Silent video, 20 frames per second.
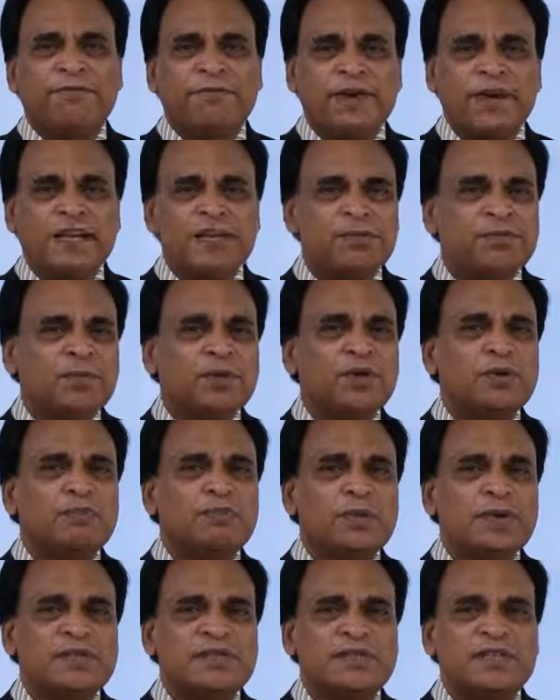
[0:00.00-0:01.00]

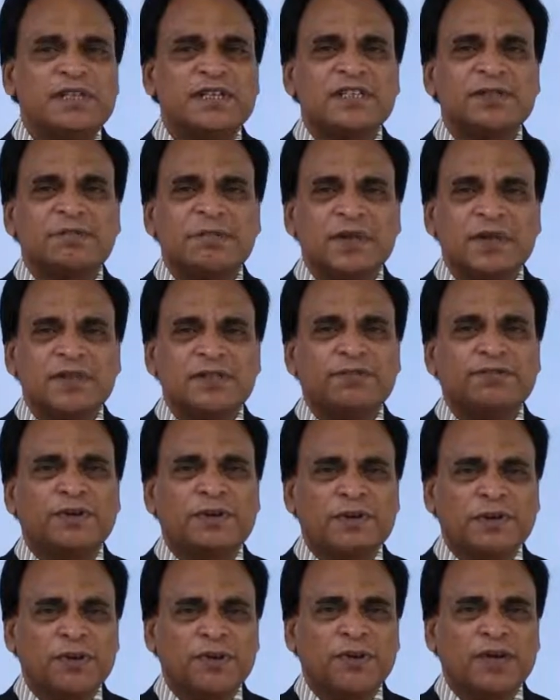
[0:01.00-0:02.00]
Facebook business page
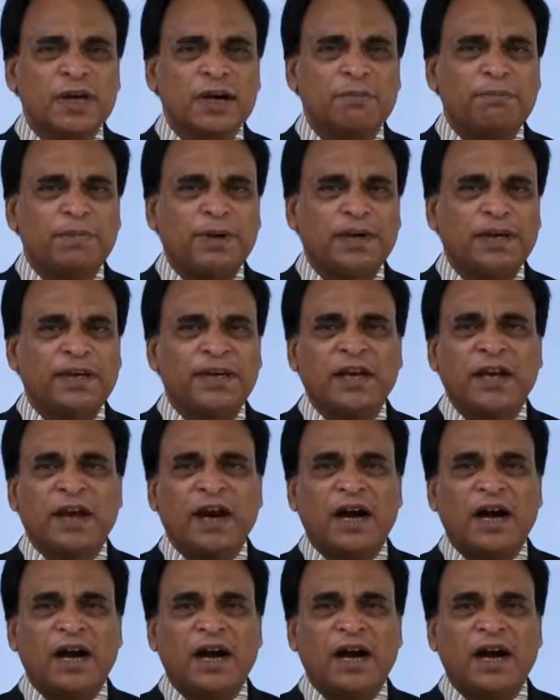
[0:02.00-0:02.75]
for your company